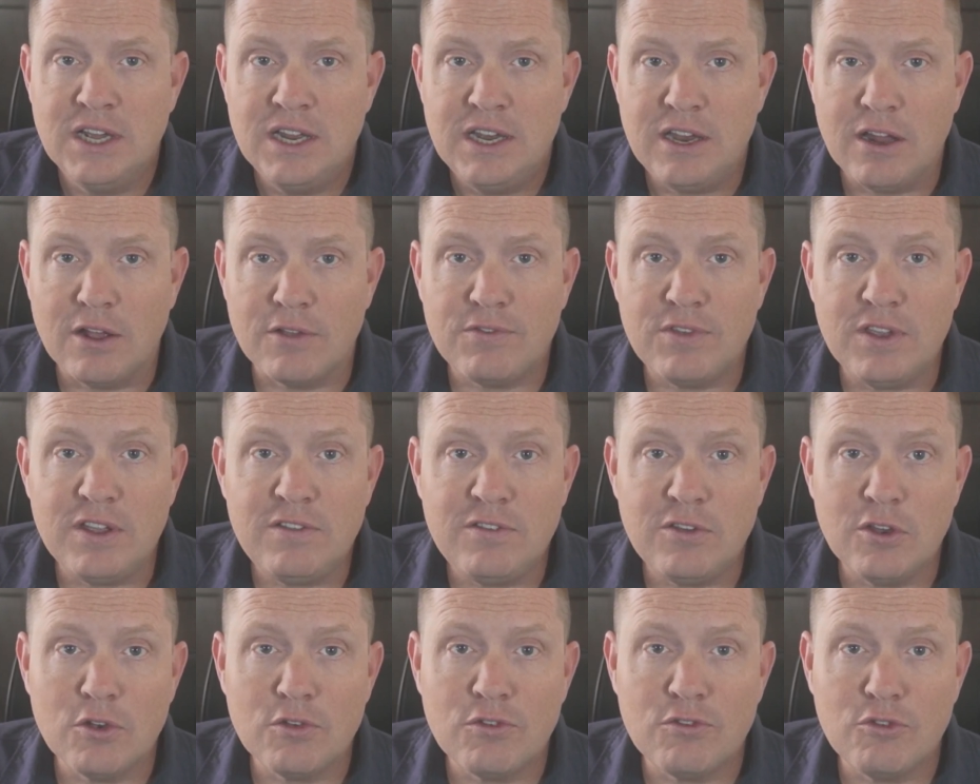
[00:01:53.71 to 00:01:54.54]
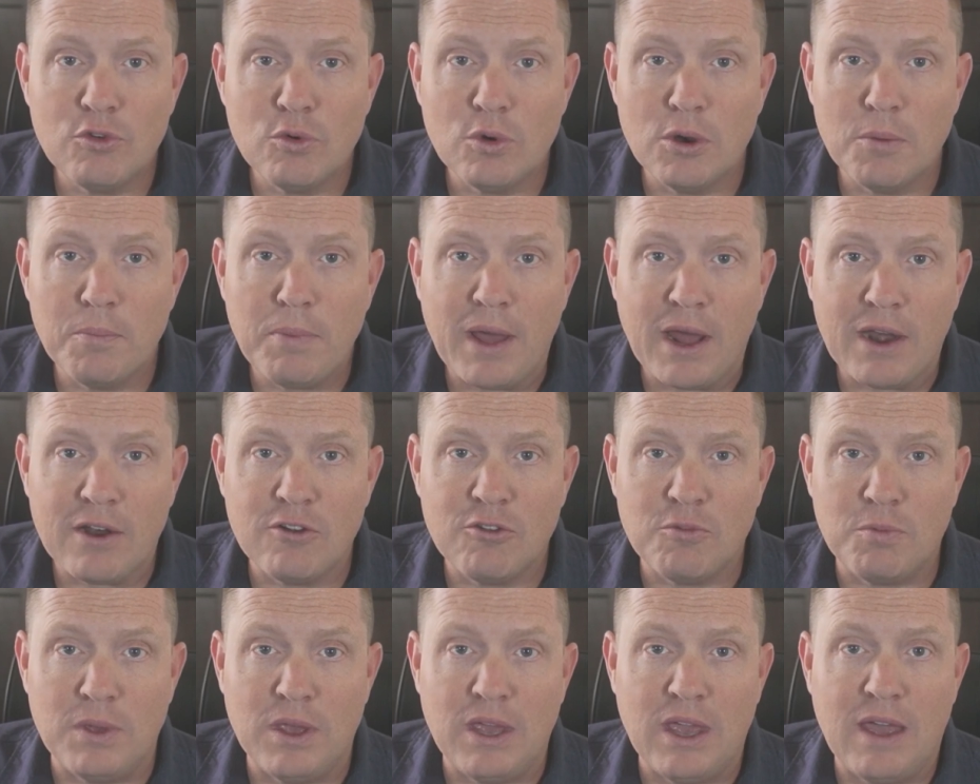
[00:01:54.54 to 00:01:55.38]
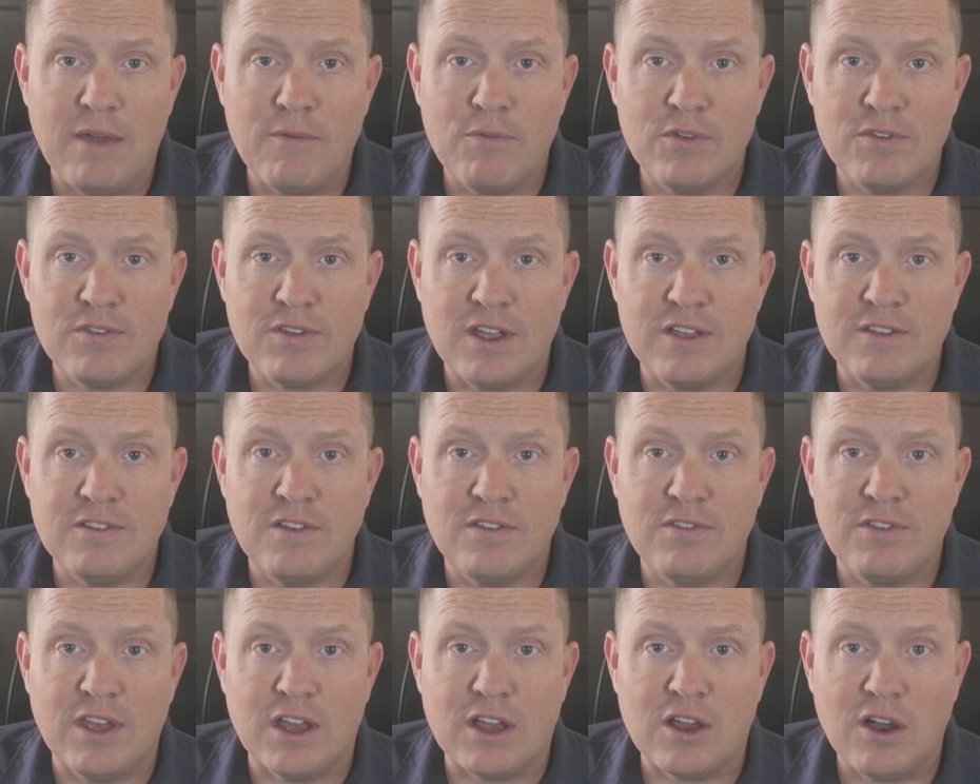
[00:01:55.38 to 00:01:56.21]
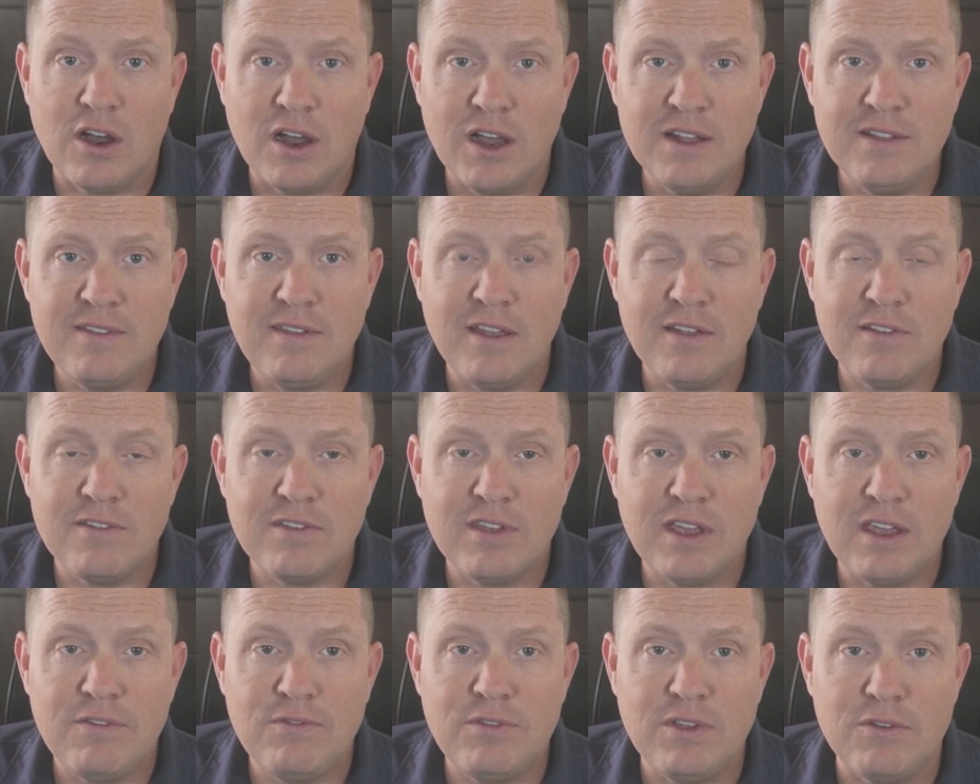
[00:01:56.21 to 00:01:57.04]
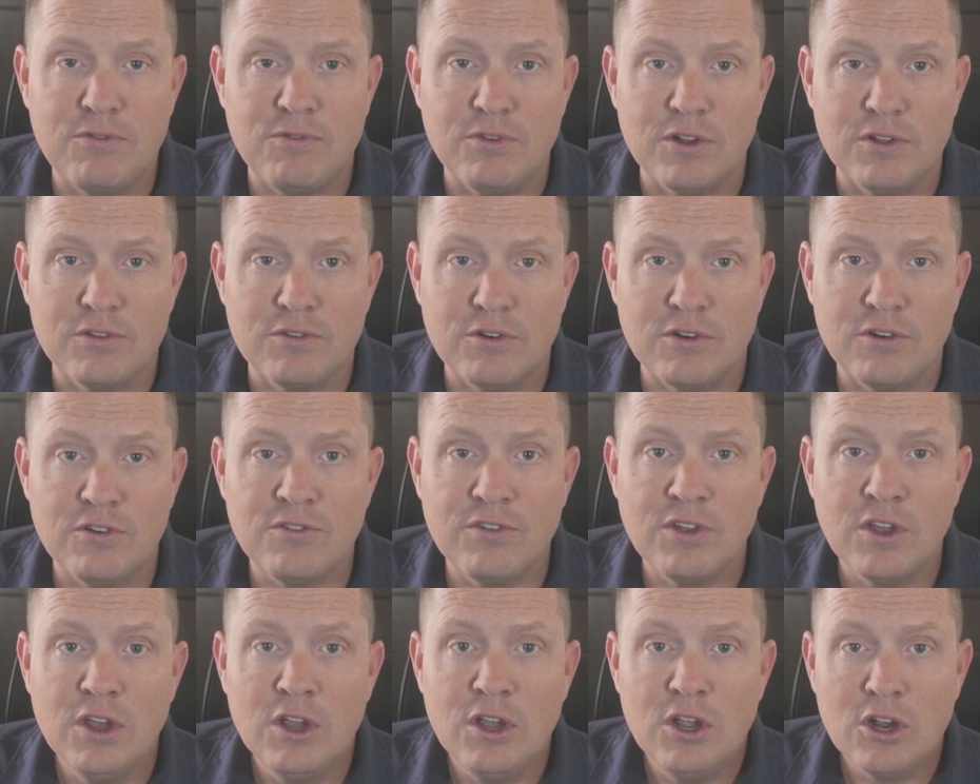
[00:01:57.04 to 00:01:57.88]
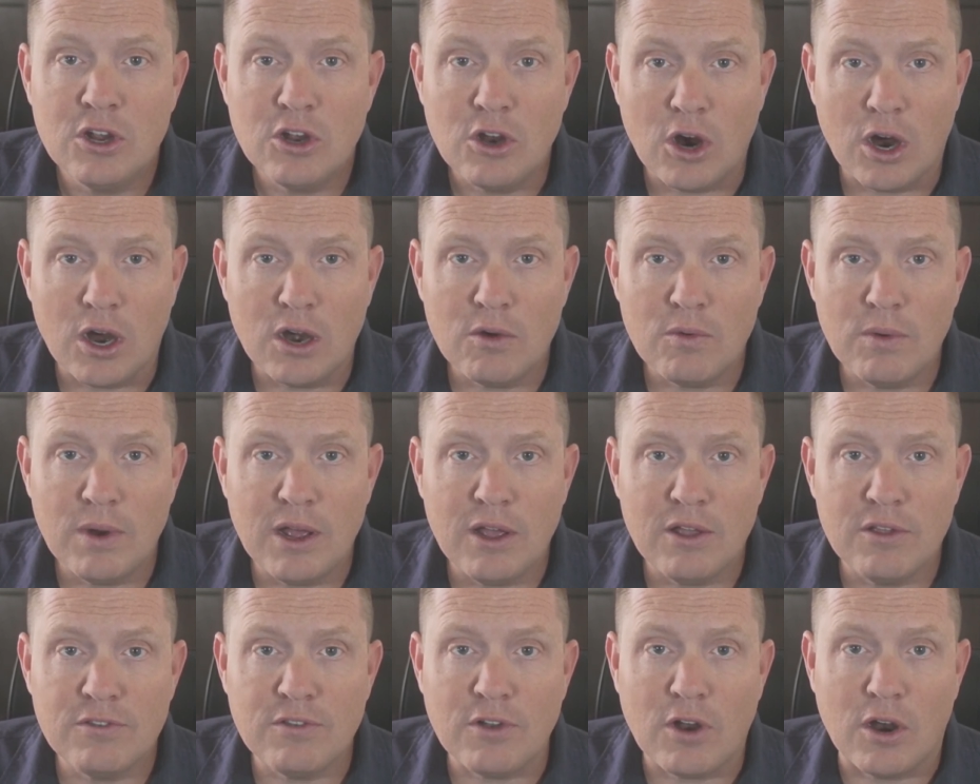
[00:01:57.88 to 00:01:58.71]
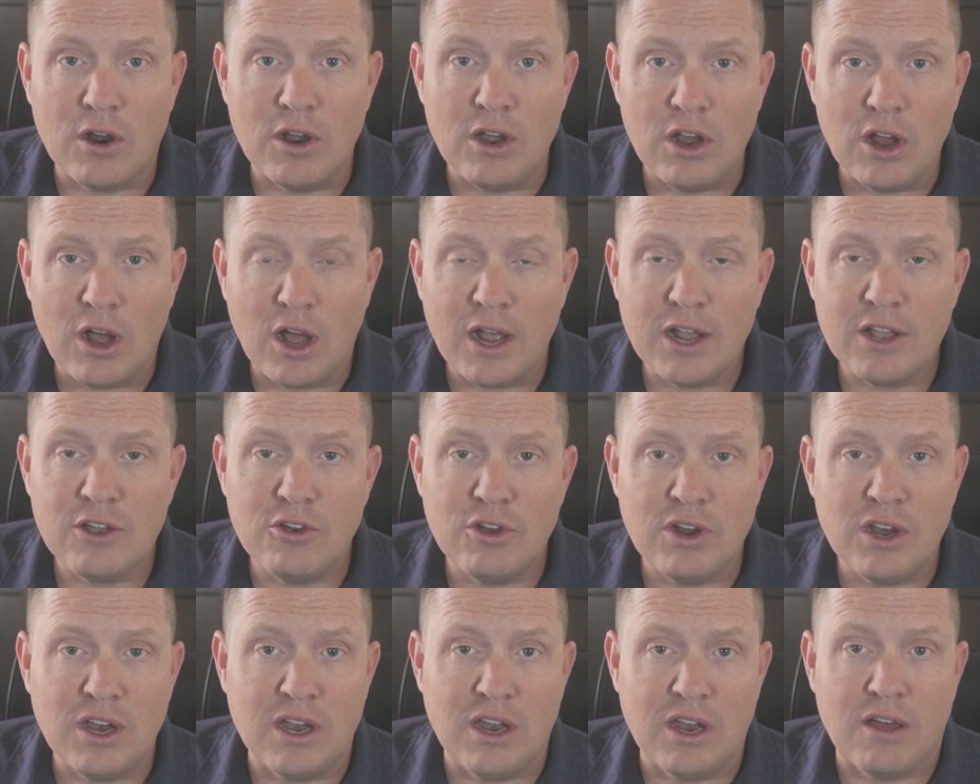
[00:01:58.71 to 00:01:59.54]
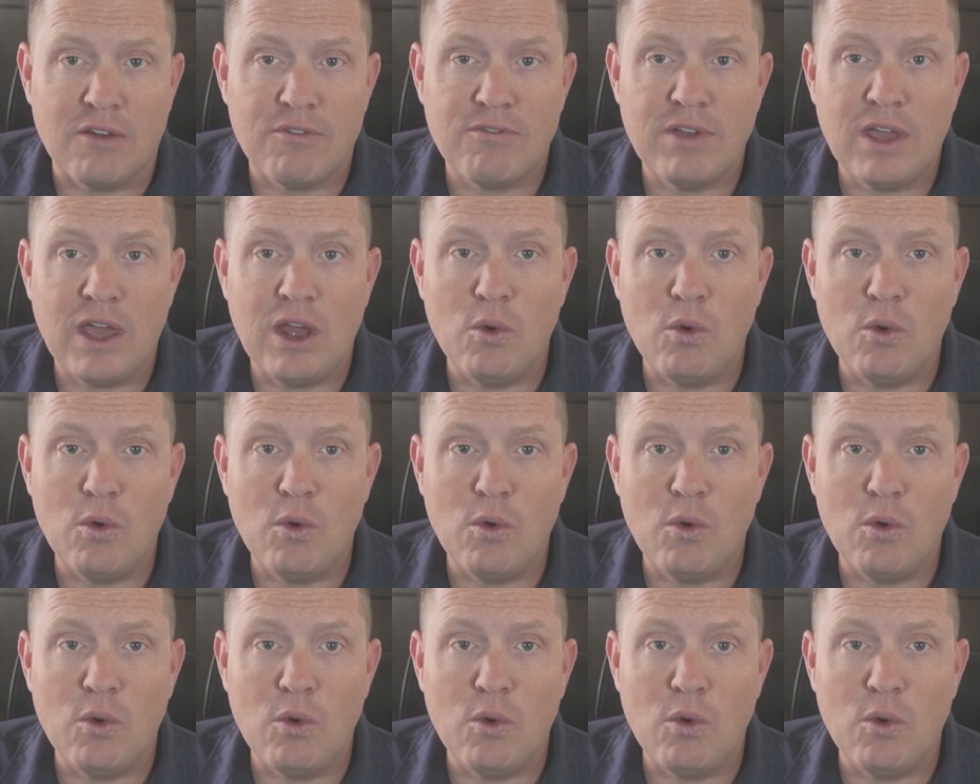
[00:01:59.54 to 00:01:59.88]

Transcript: Now, CTO Stuart Battersby emphasizes that content safety filters, guardrails are not good enough and